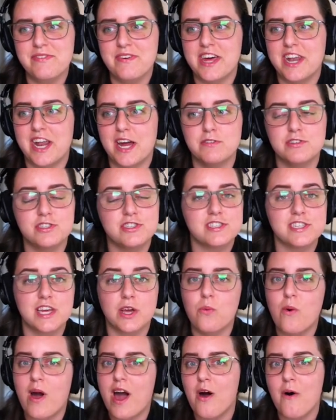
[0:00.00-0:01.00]
And I was just
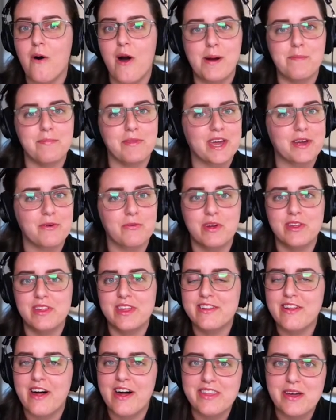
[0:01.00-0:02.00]
like, wow, I'm like really glad